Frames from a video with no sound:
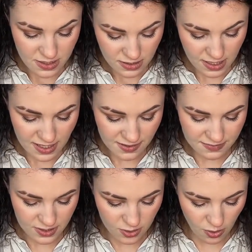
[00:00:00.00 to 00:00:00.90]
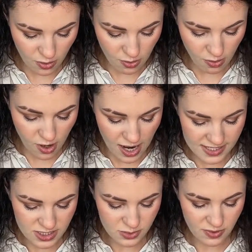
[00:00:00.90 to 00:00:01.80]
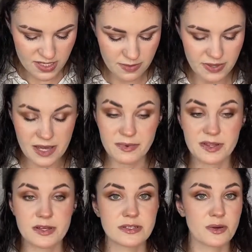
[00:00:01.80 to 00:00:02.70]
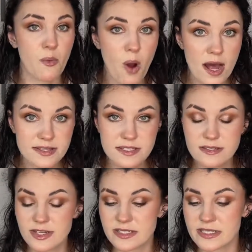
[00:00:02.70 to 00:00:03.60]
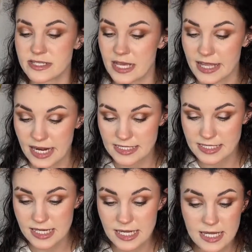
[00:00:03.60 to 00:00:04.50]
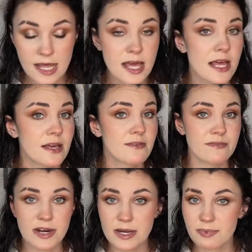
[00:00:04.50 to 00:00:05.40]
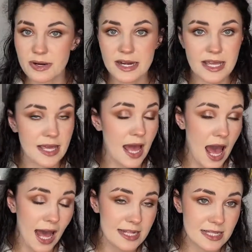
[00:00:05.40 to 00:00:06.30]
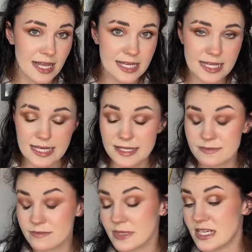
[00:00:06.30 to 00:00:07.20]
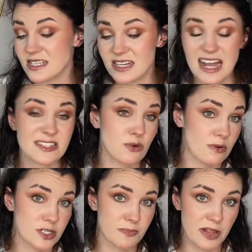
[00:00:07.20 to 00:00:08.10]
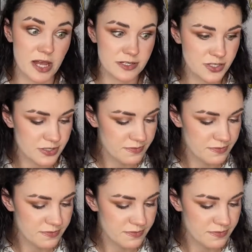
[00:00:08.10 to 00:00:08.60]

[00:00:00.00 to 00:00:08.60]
kind of the goal. I just wanted to be able to use it once just to say that I did it. Very pretty. I like it. It's a nice orange blush.